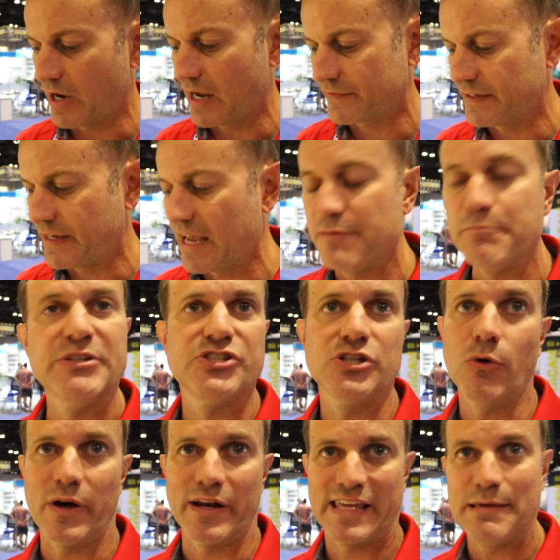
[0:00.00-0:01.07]
throughout the day, but you
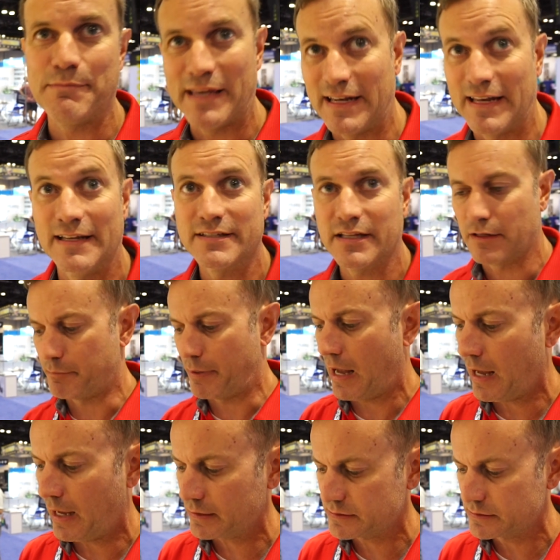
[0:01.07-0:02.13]
don't want to keep getting into the
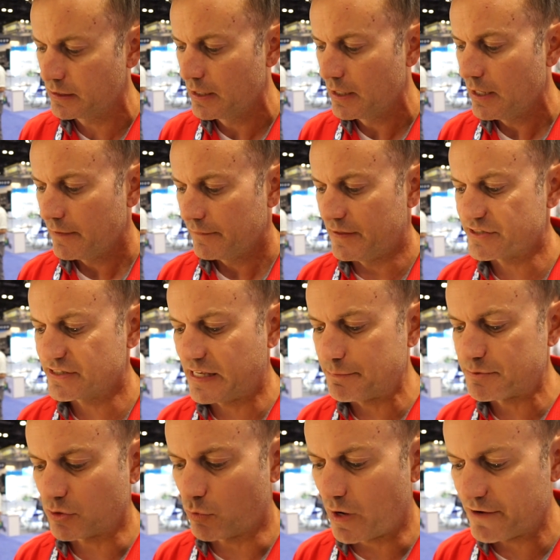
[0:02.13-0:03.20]
box. This
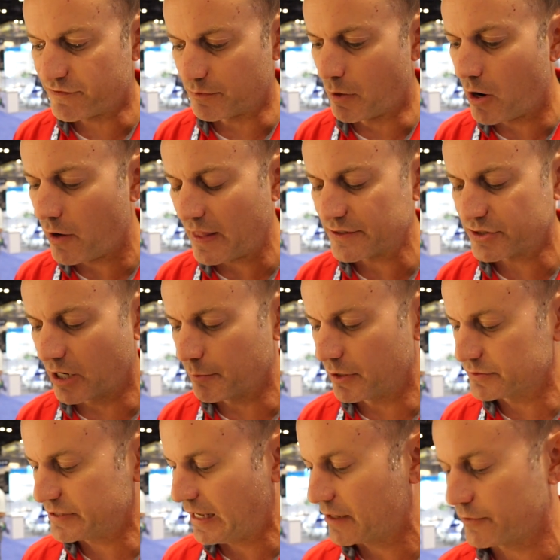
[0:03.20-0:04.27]
keeps away from all that
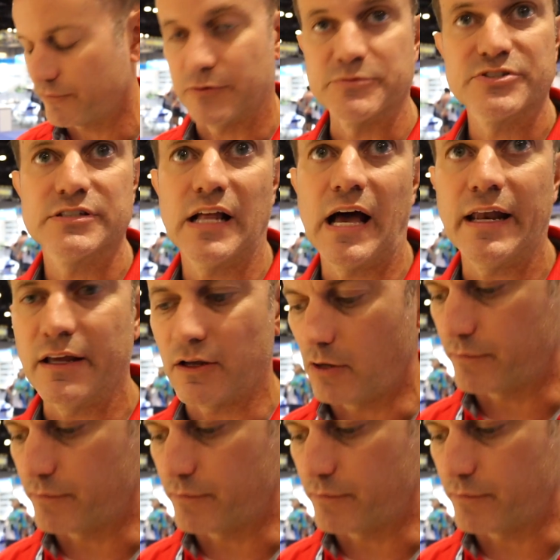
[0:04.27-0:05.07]
terminal tackle from sliding